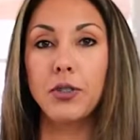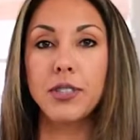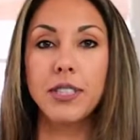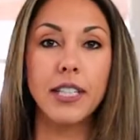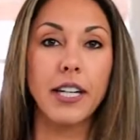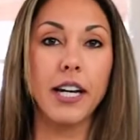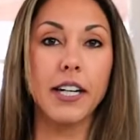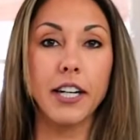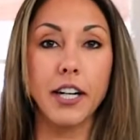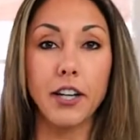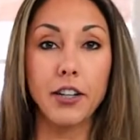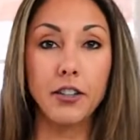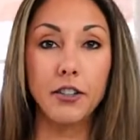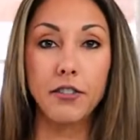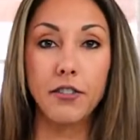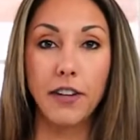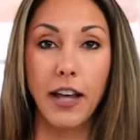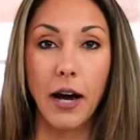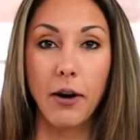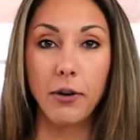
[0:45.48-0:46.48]
using any other
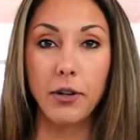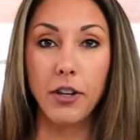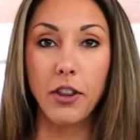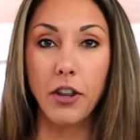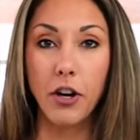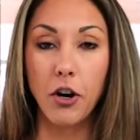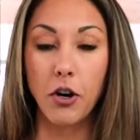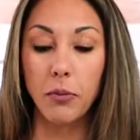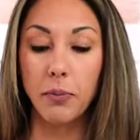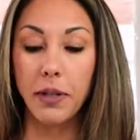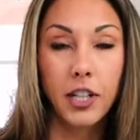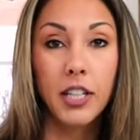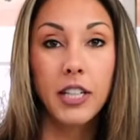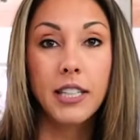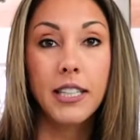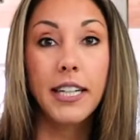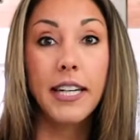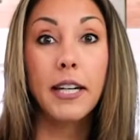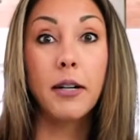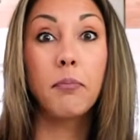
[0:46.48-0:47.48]
flour though. You're gonna
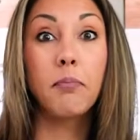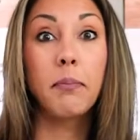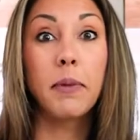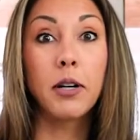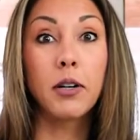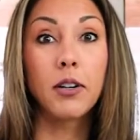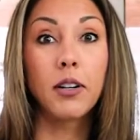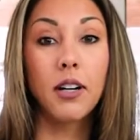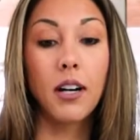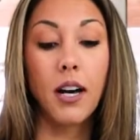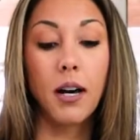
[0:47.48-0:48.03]
need milk.